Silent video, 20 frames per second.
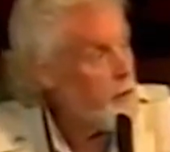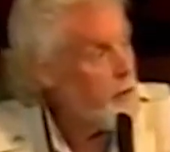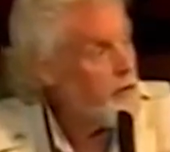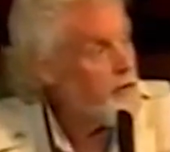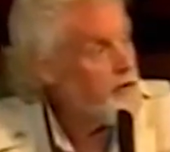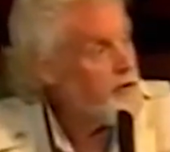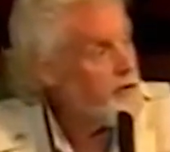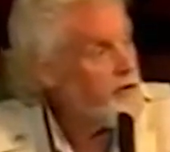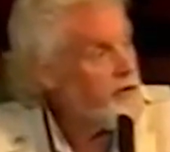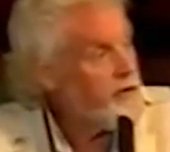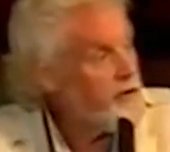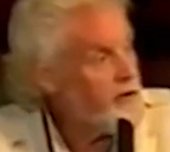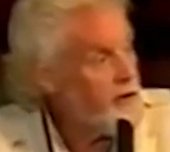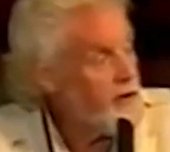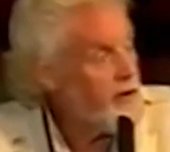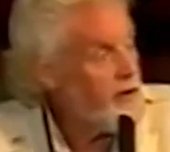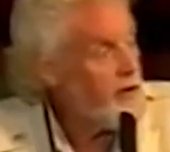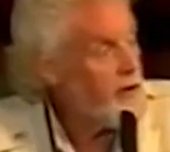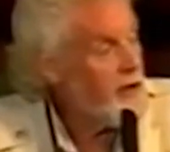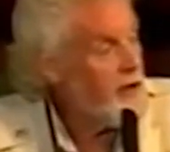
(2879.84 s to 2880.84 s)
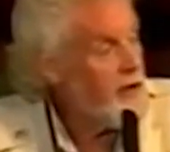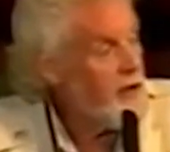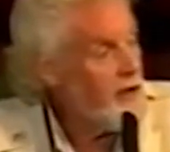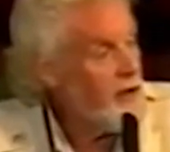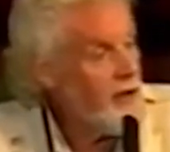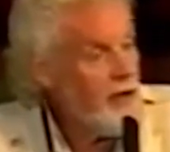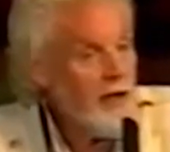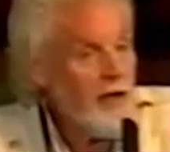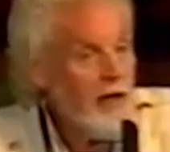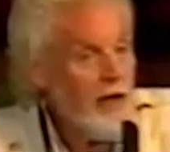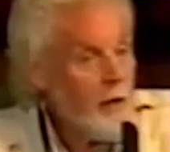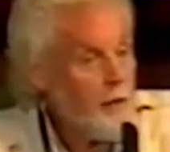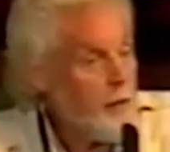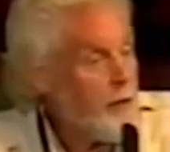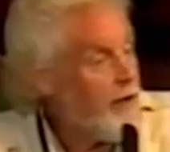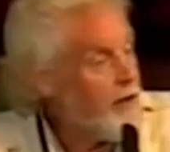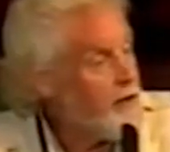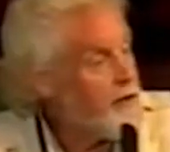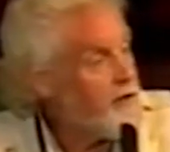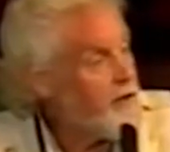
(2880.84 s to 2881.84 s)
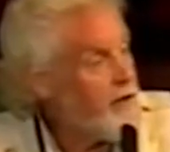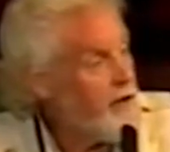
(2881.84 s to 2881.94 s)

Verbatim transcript: mercy seat, I passed